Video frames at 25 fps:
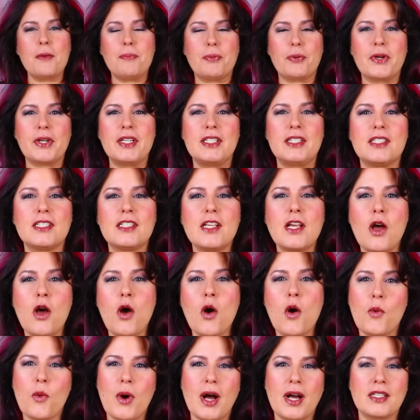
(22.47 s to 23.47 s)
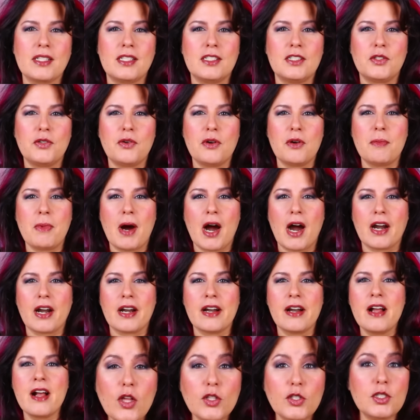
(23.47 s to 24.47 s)
A Priest Walks Into a
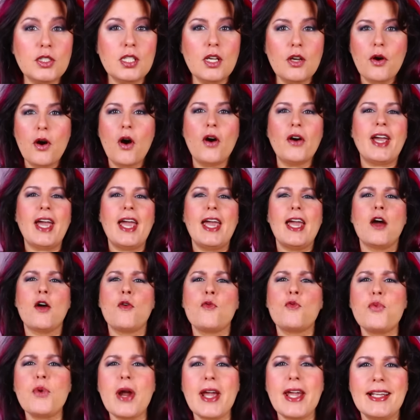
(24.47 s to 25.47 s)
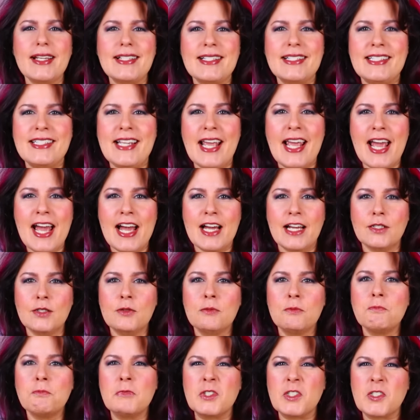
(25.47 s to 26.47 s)
Bar. So, okay, right, Dan